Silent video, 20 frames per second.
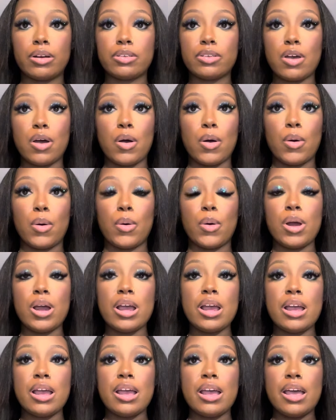So
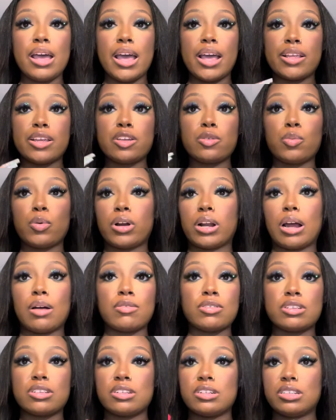at this point, I
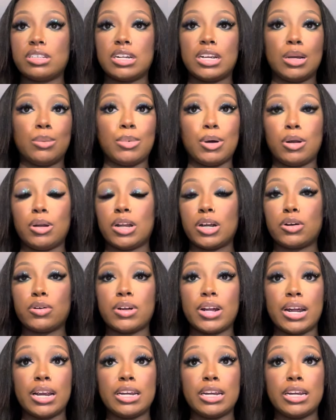was just thinking about like, okay,